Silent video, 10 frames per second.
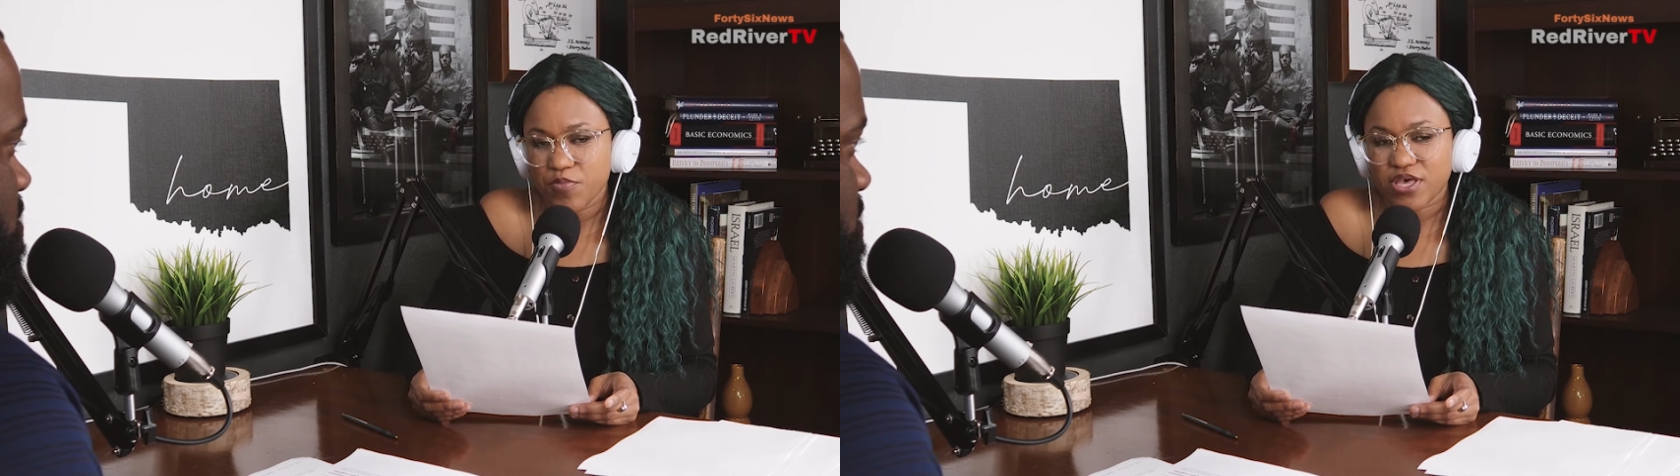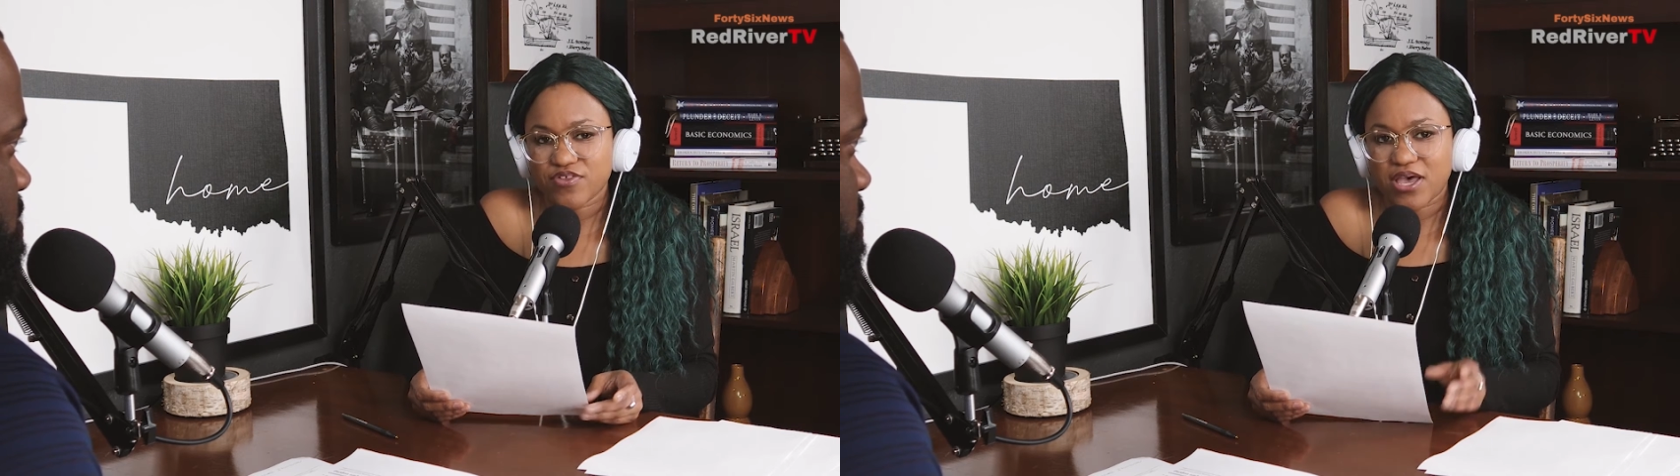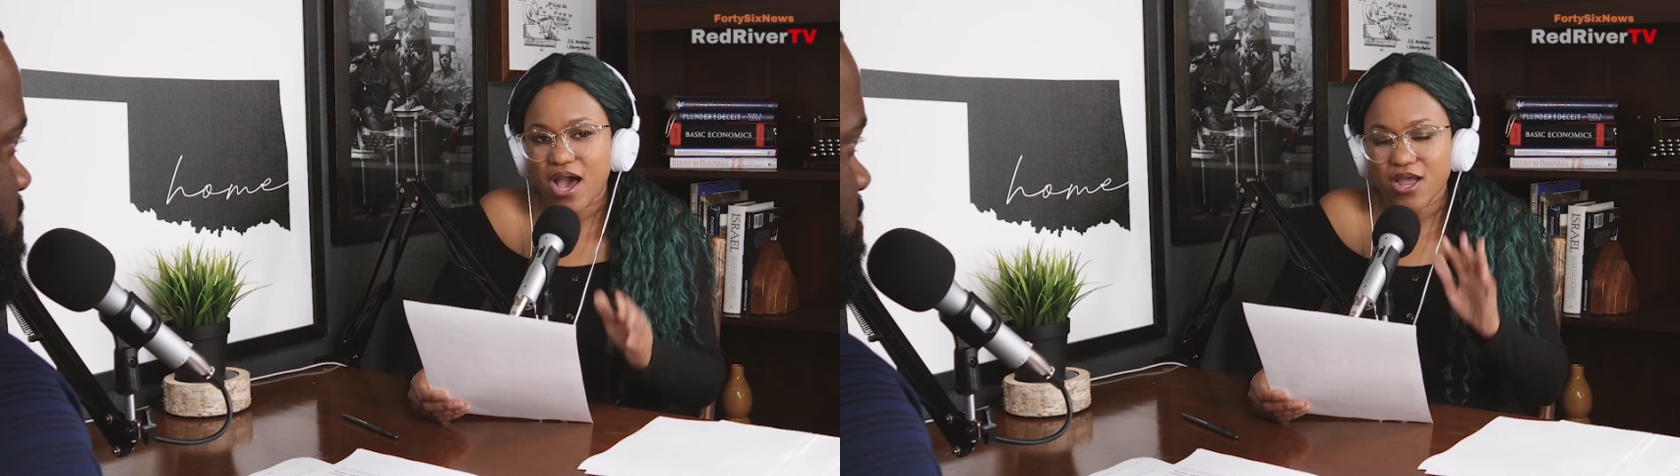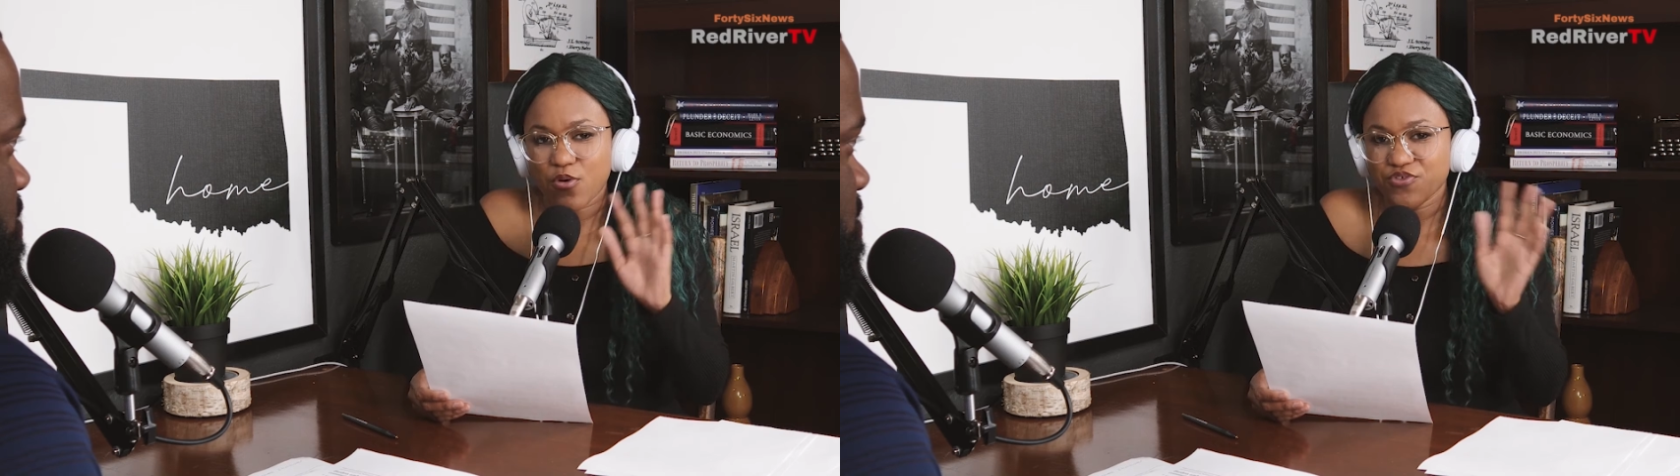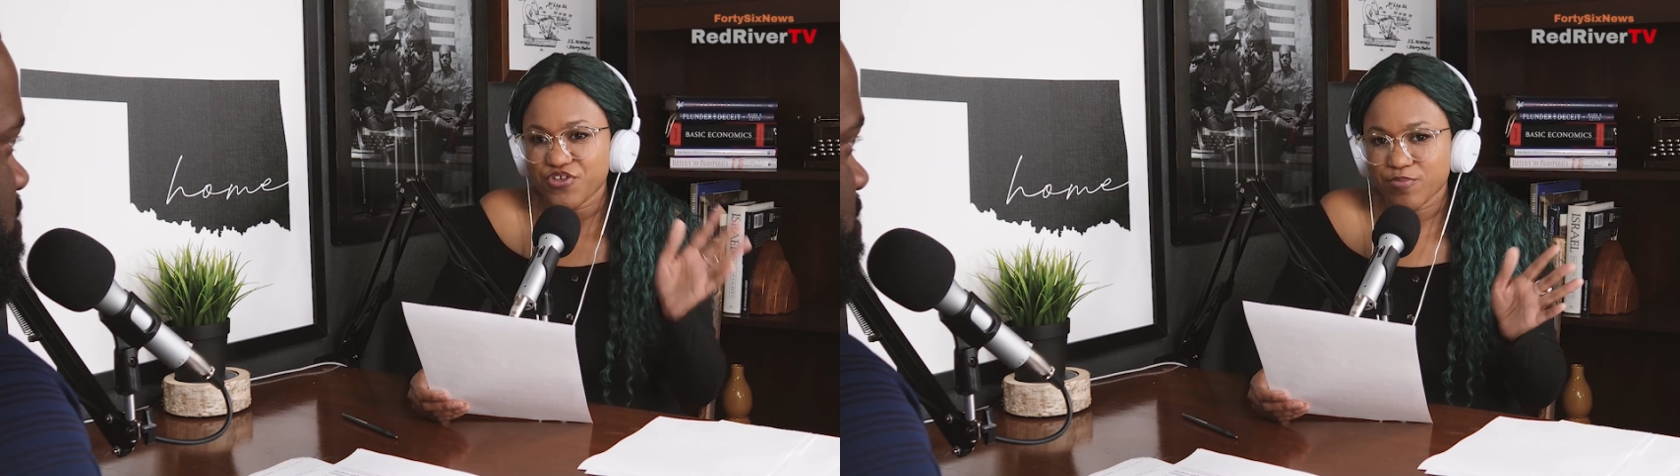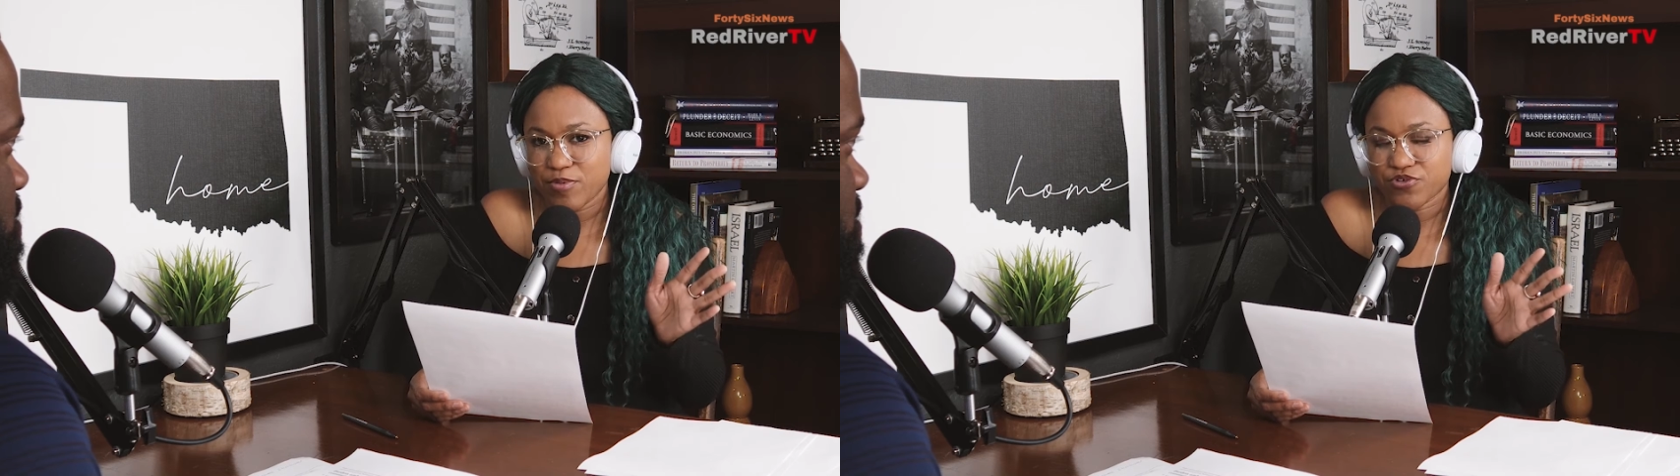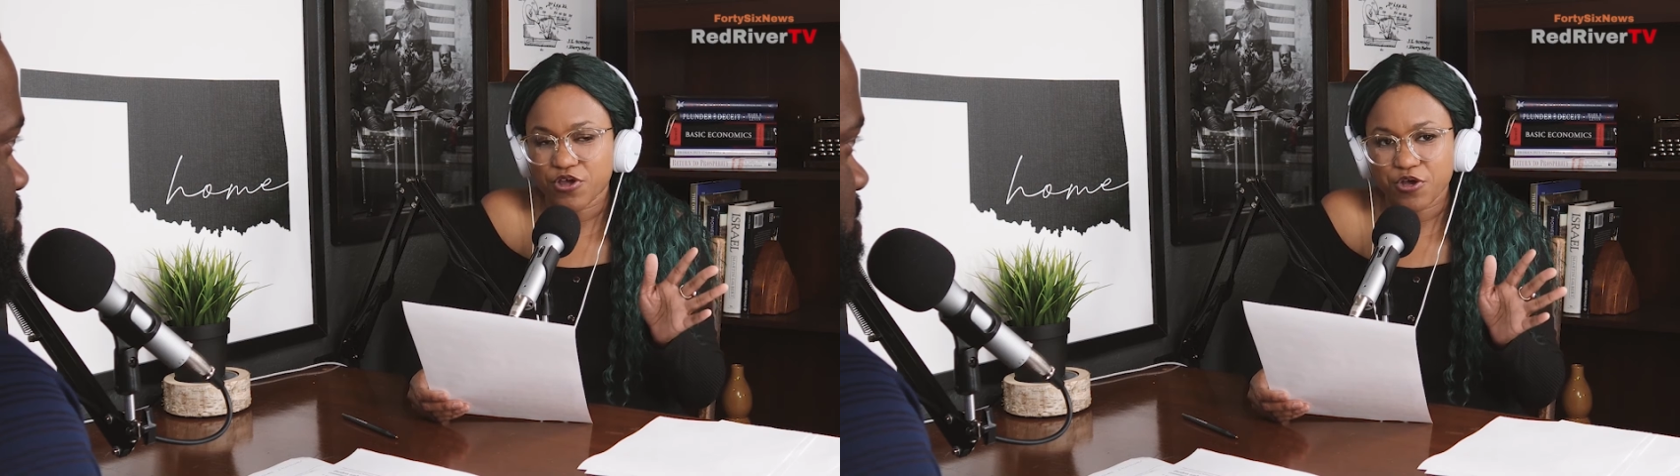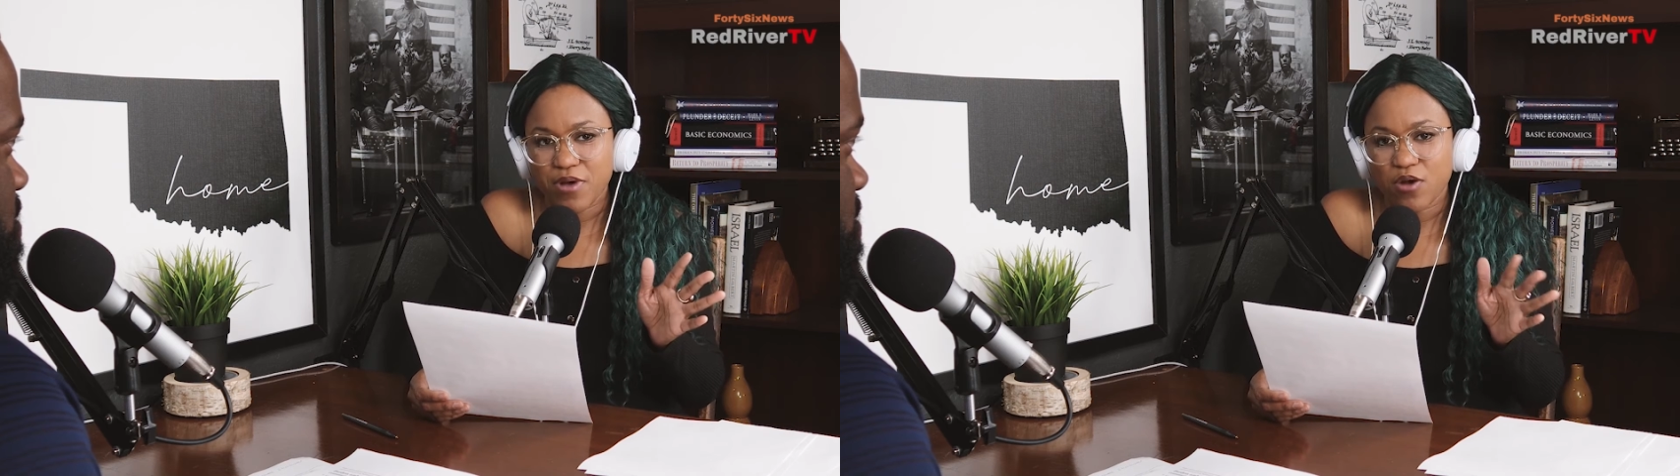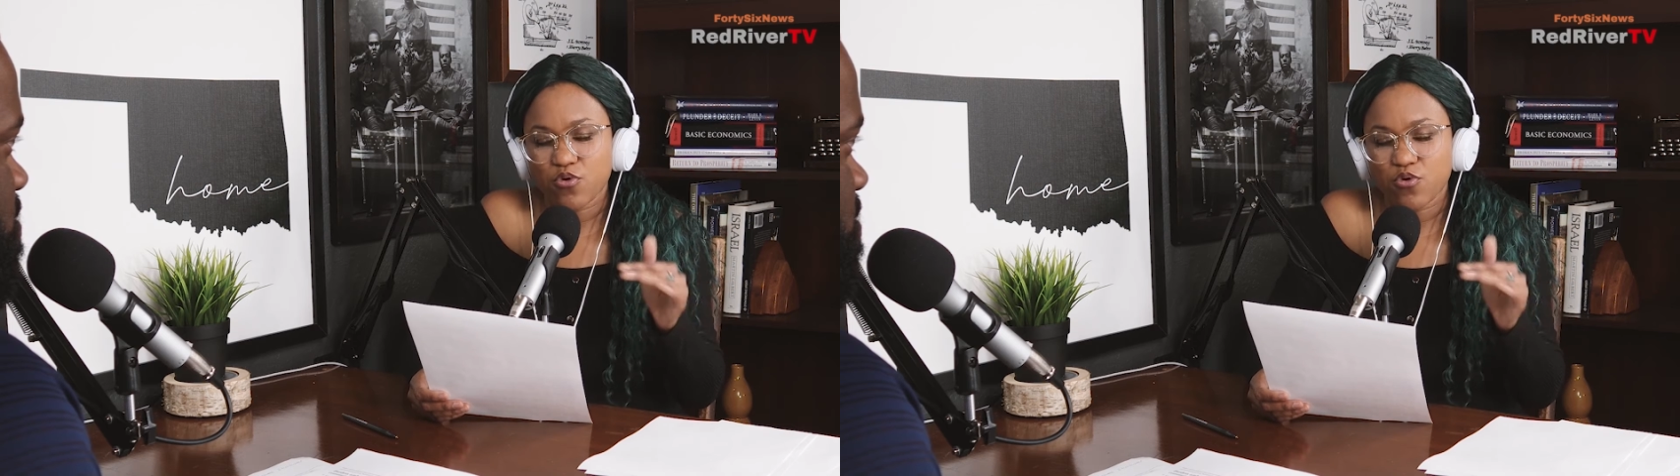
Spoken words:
Because I always hear people talk about,